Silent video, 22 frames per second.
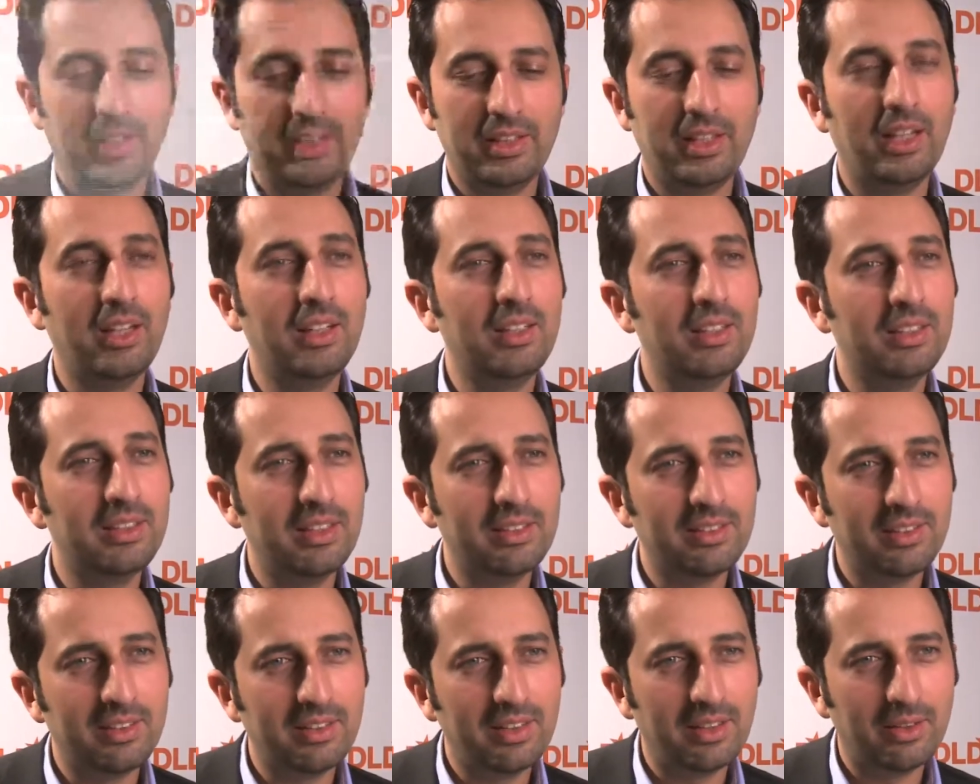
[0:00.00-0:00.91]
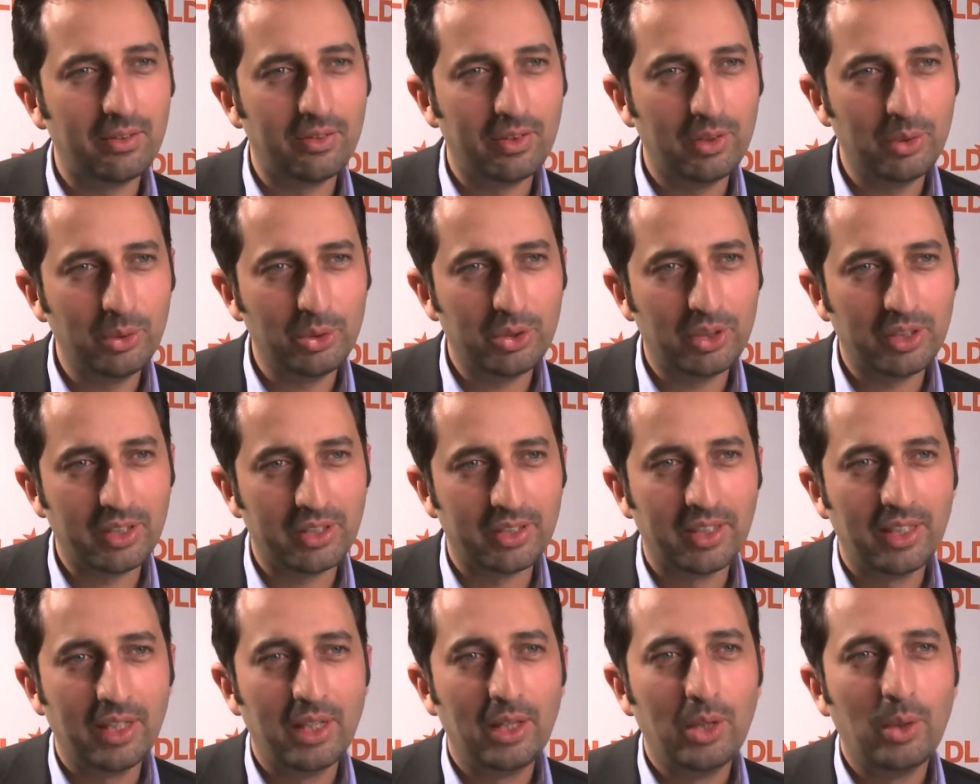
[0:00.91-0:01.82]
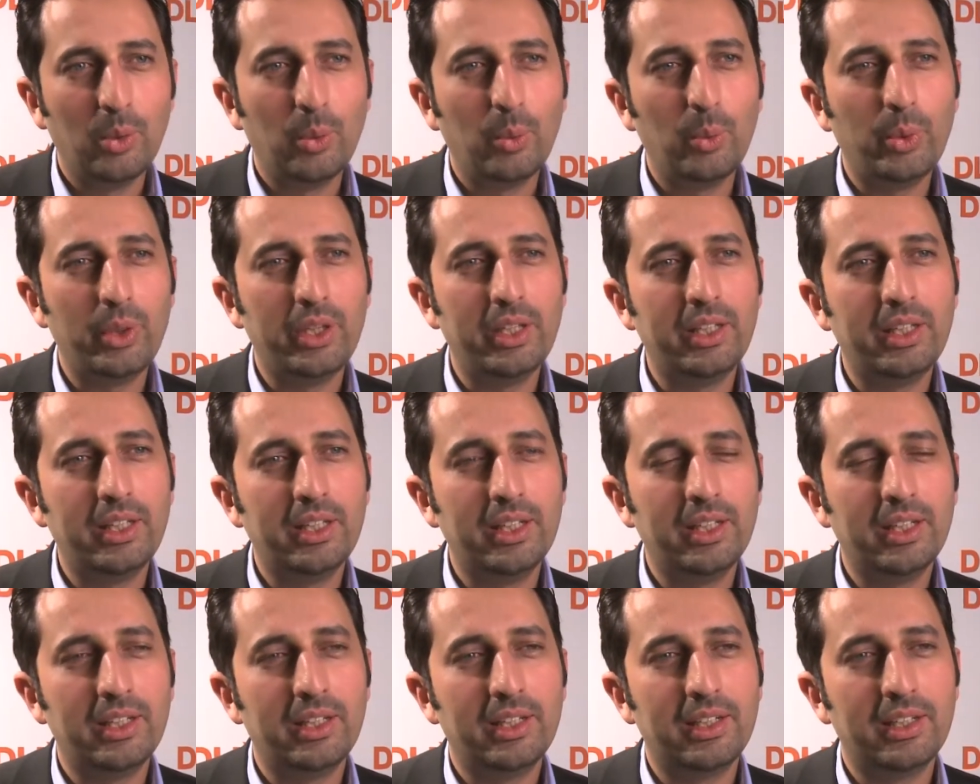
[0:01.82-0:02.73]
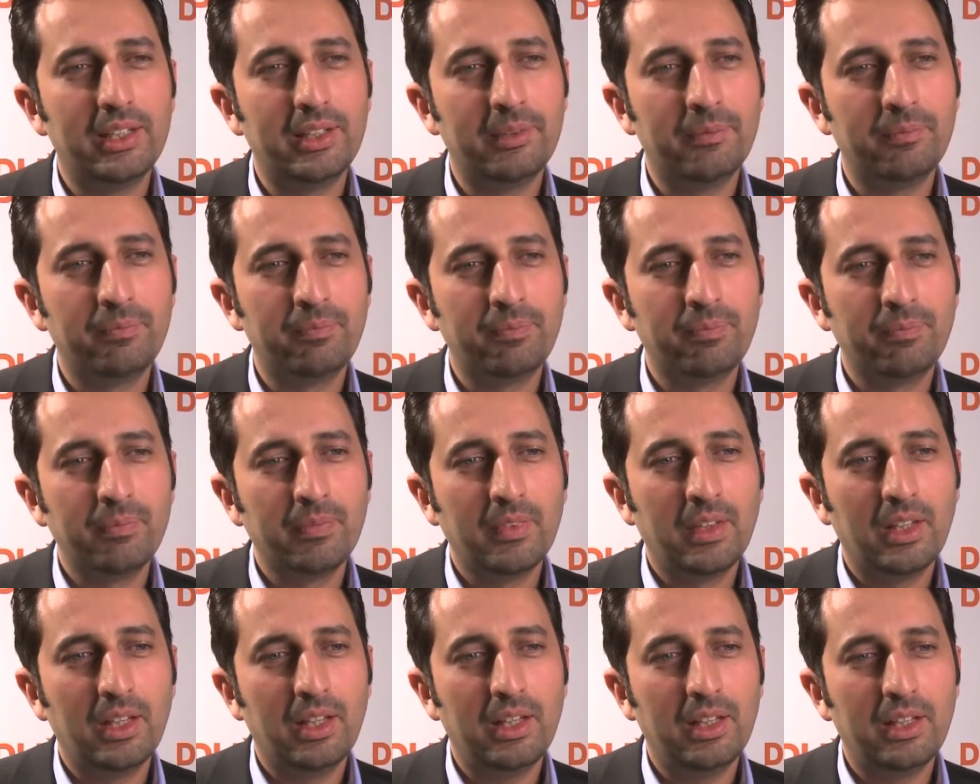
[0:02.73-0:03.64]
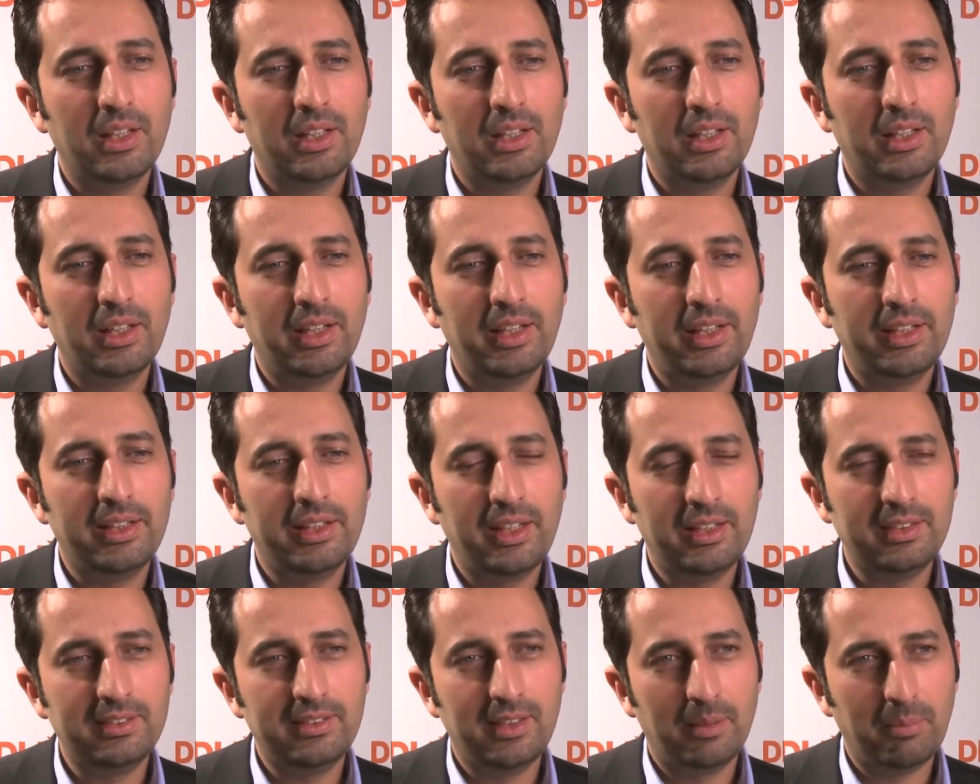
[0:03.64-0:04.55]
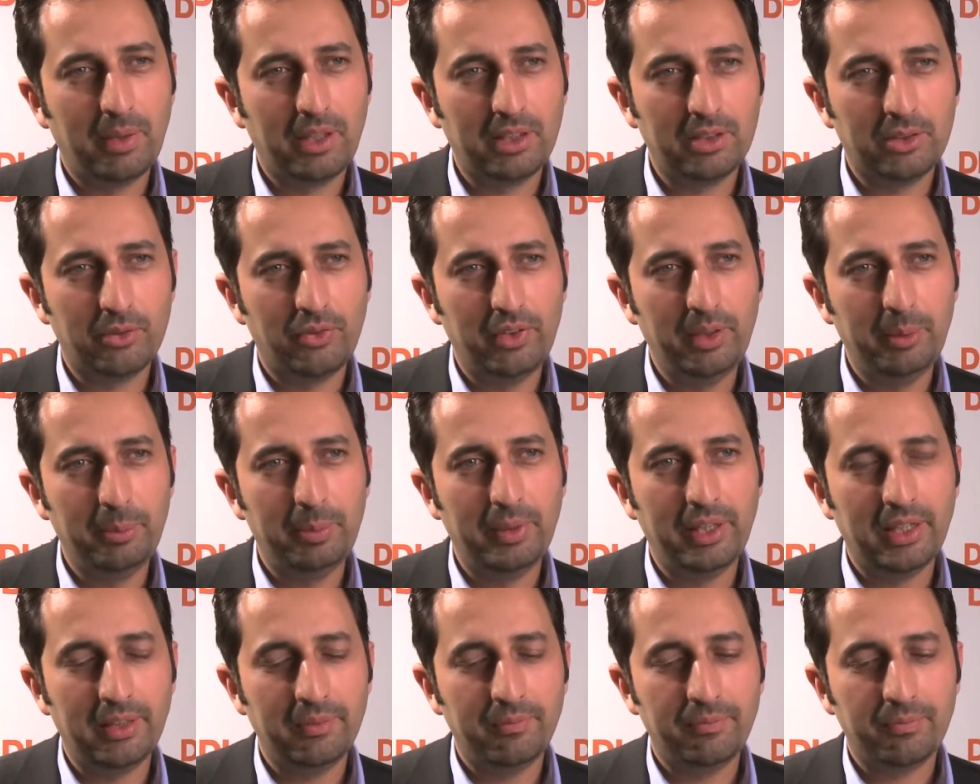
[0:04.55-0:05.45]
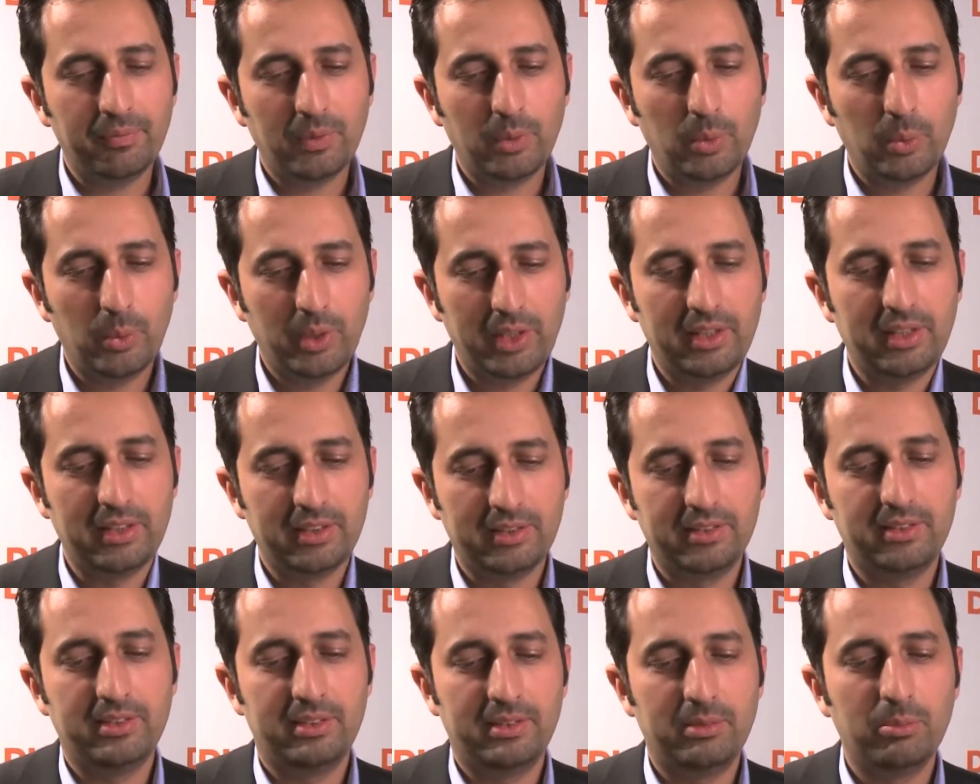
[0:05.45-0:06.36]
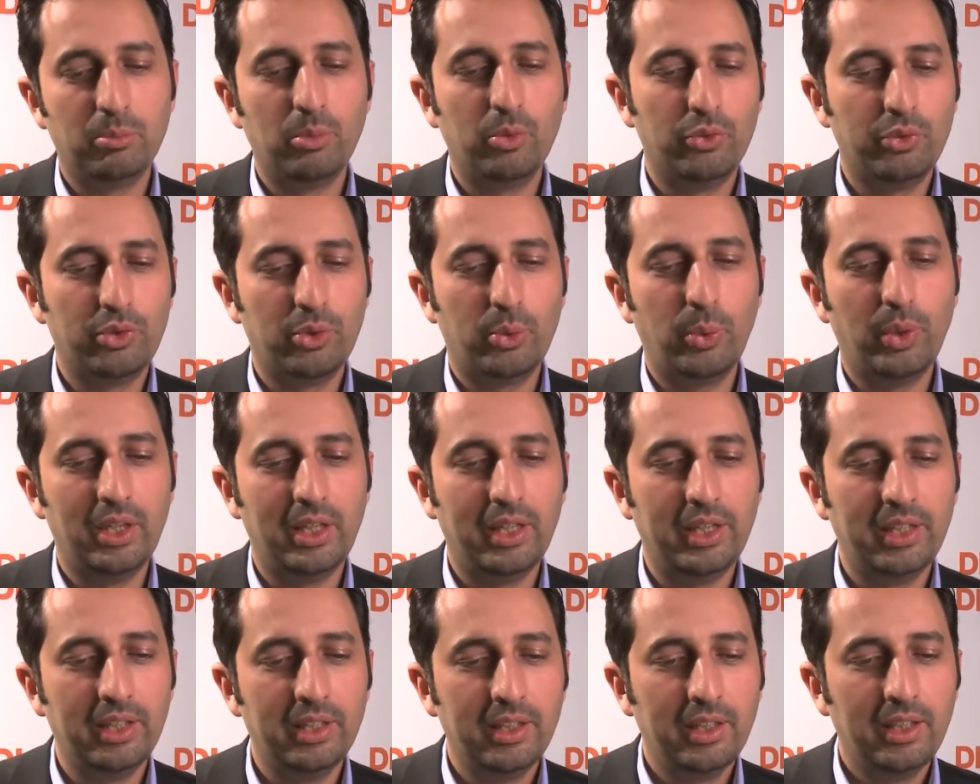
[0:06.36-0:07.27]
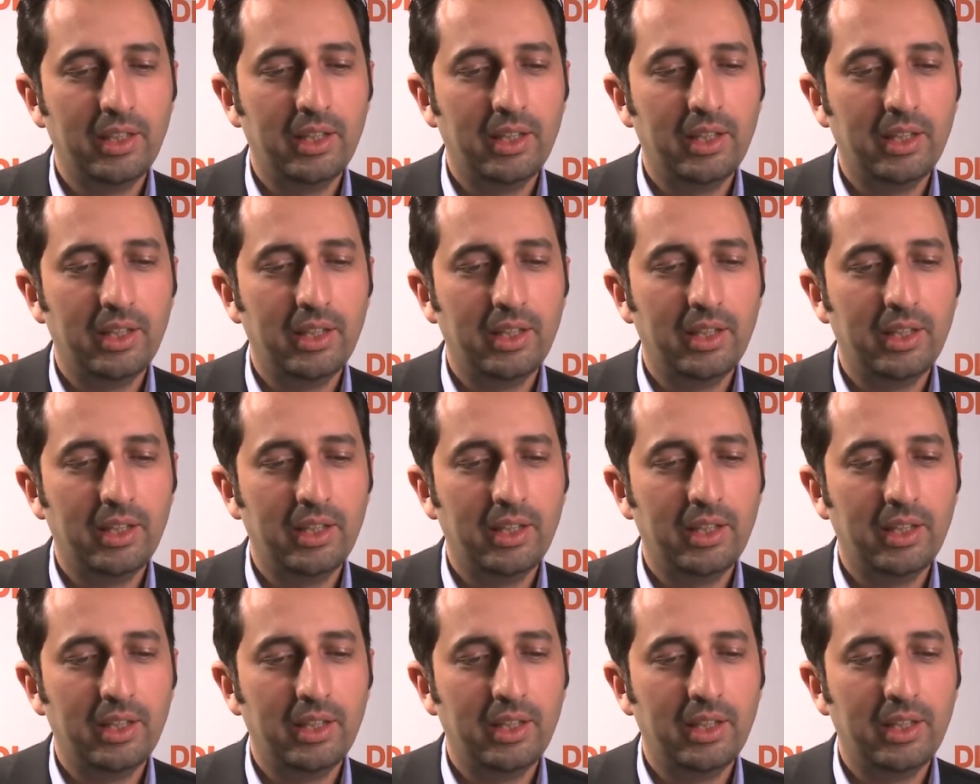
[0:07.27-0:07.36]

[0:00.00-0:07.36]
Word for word: In the early days in the revolution, we, in the eastern part of Libya, where things moved quickly,